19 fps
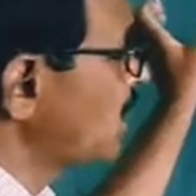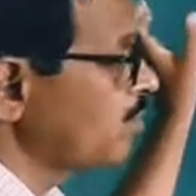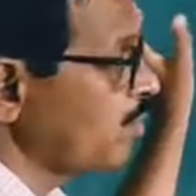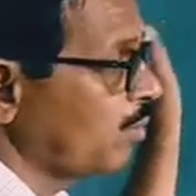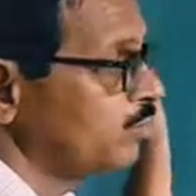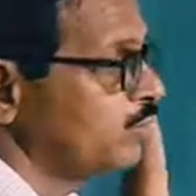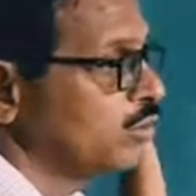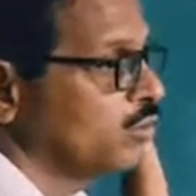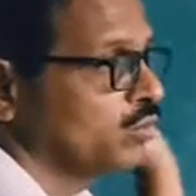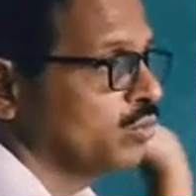type
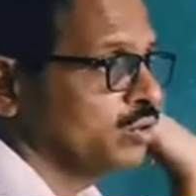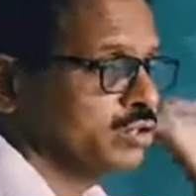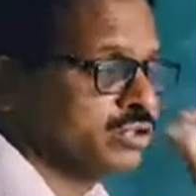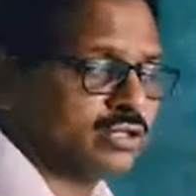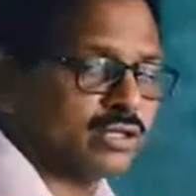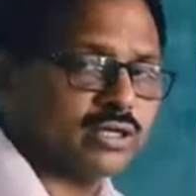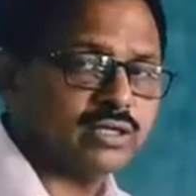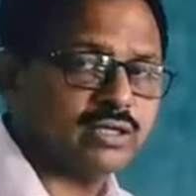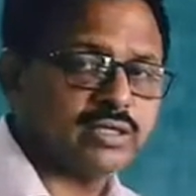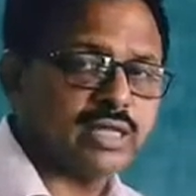of the
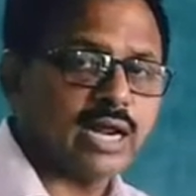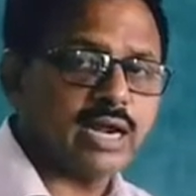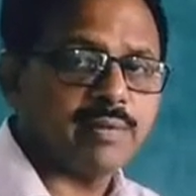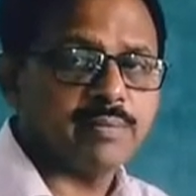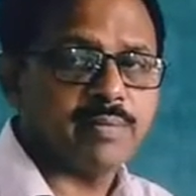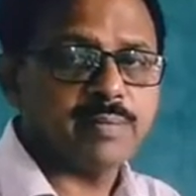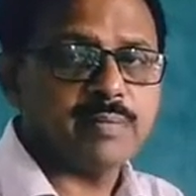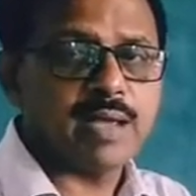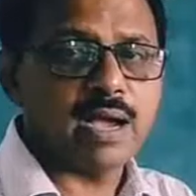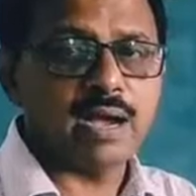question
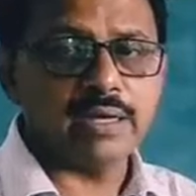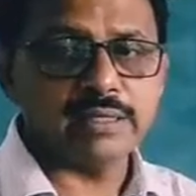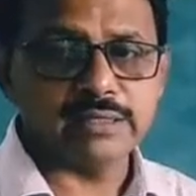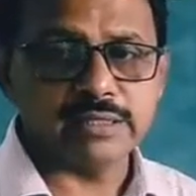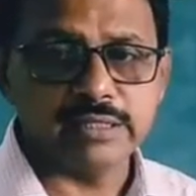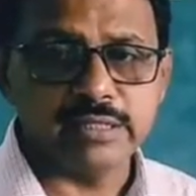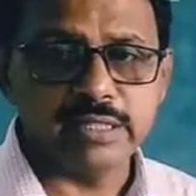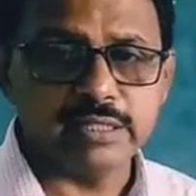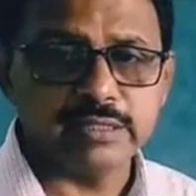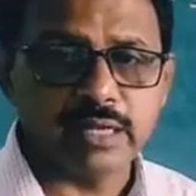that will be
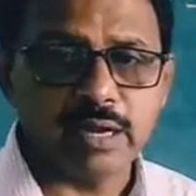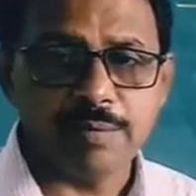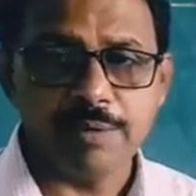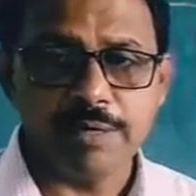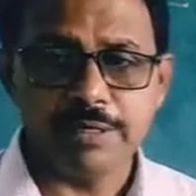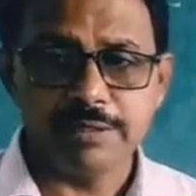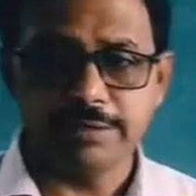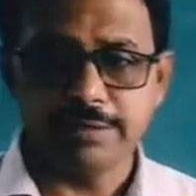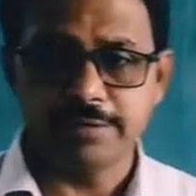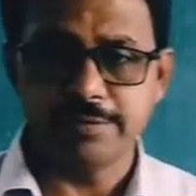asked in the
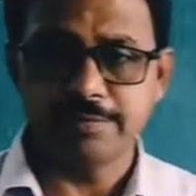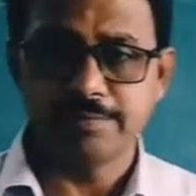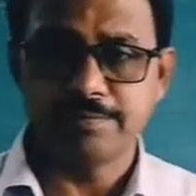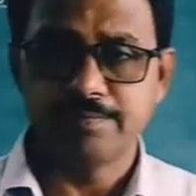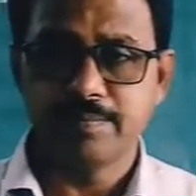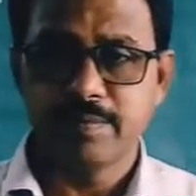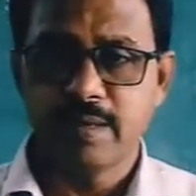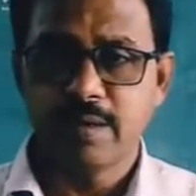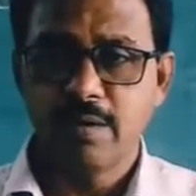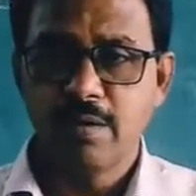examination
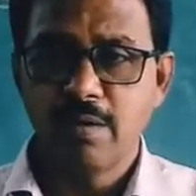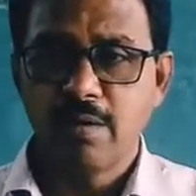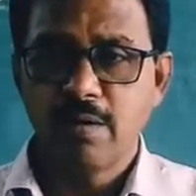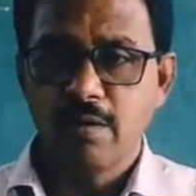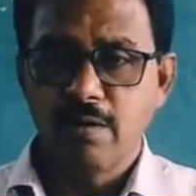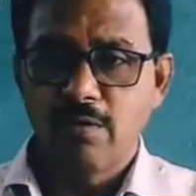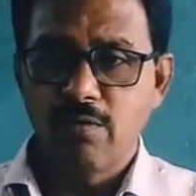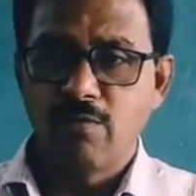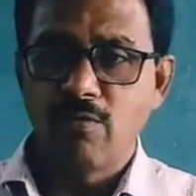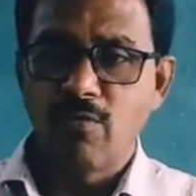
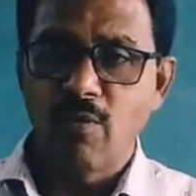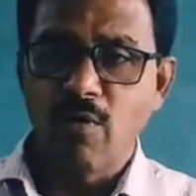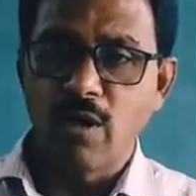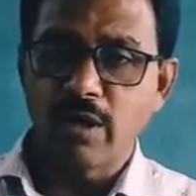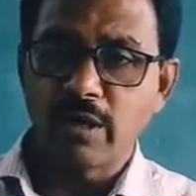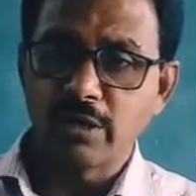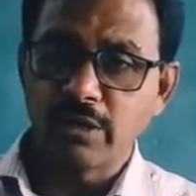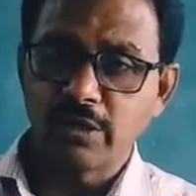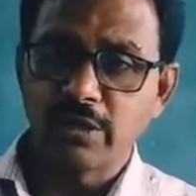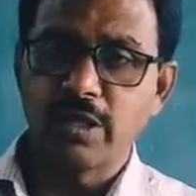
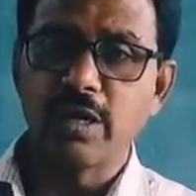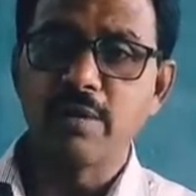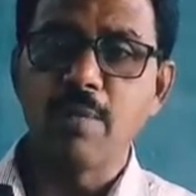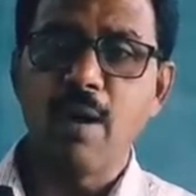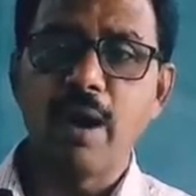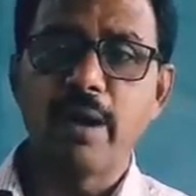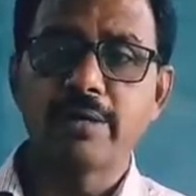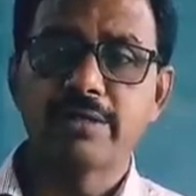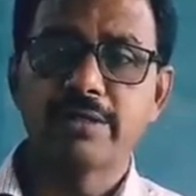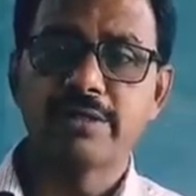for 3
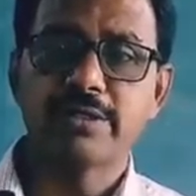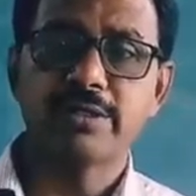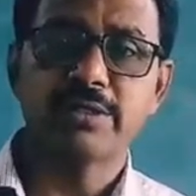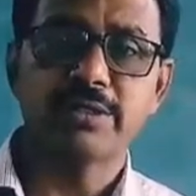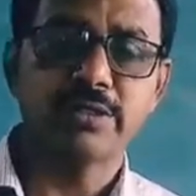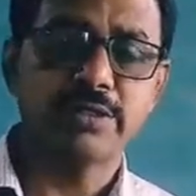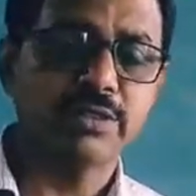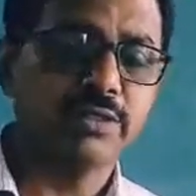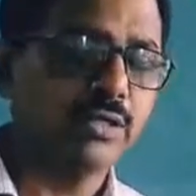marks.